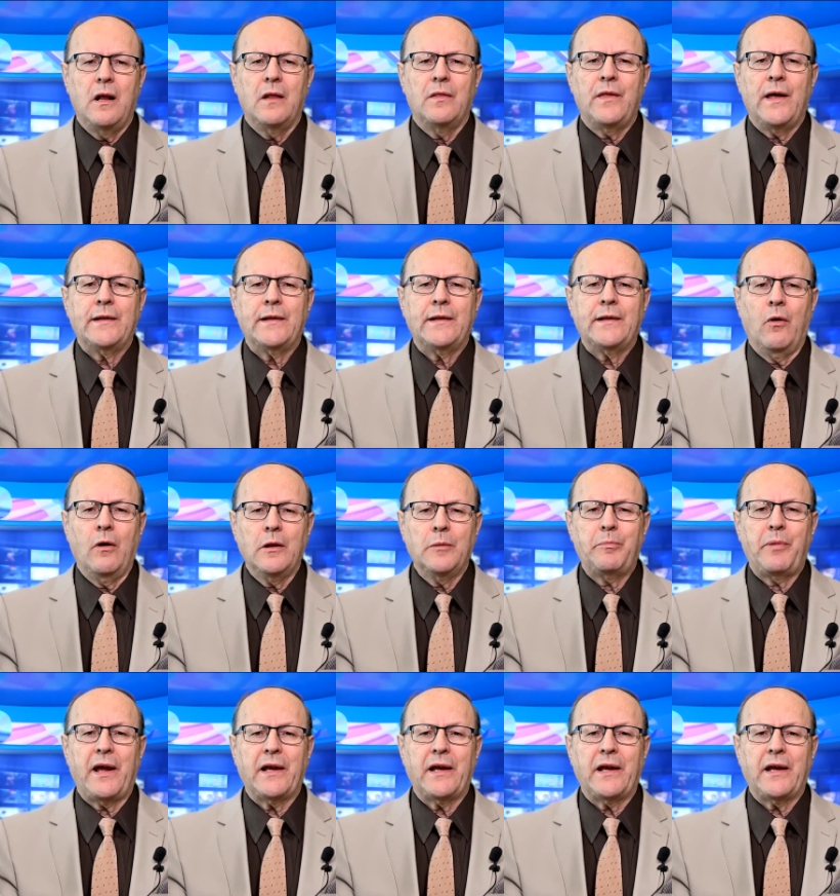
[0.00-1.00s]
That oil
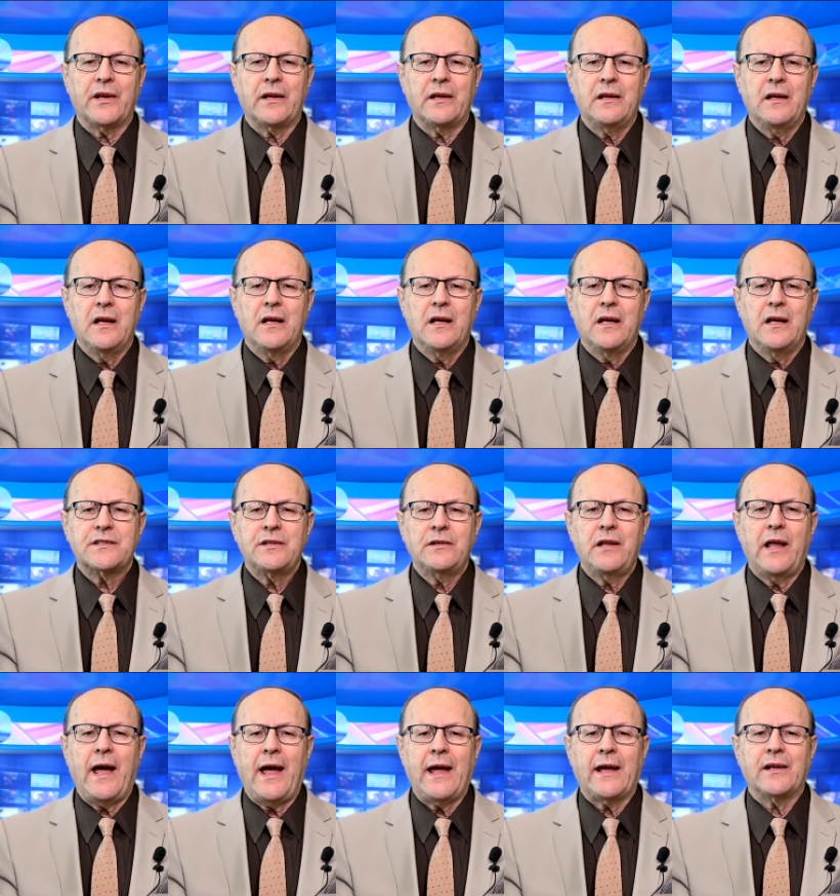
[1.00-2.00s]
painting still
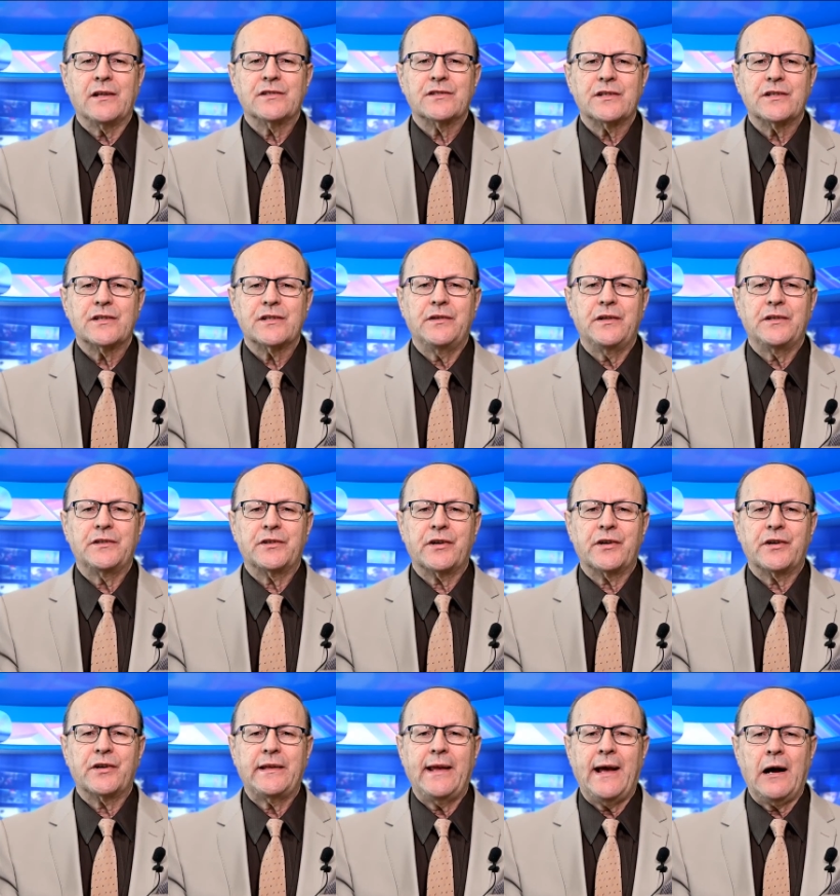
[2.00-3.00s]
hangs in the
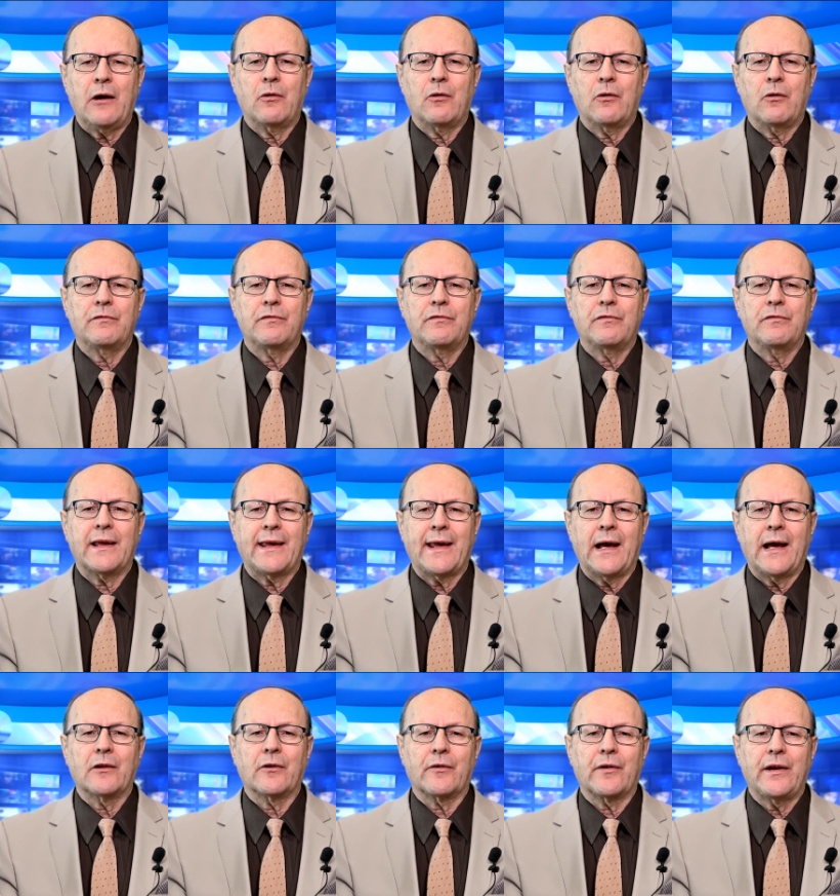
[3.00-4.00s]
Tretiakov
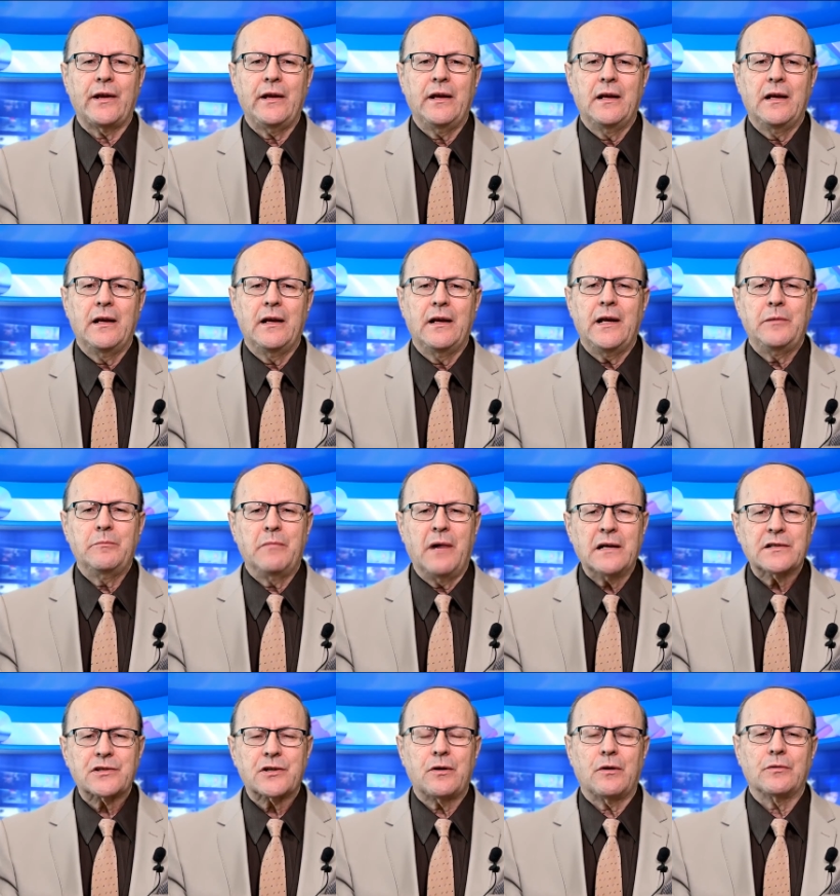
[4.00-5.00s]
Gallery in
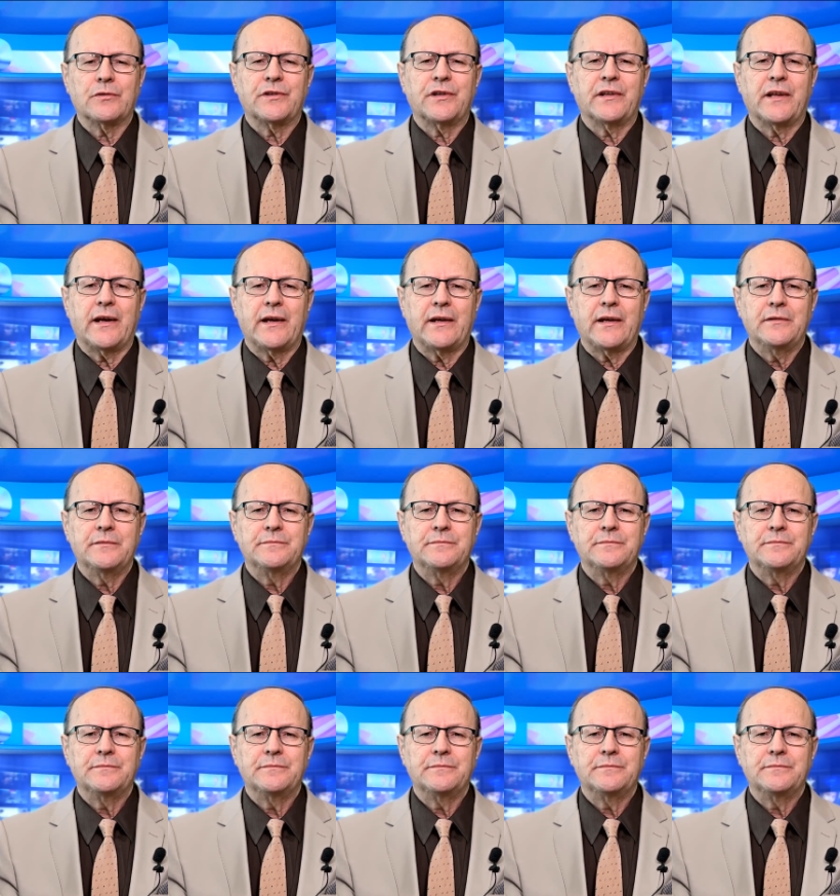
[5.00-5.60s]
Moscow today.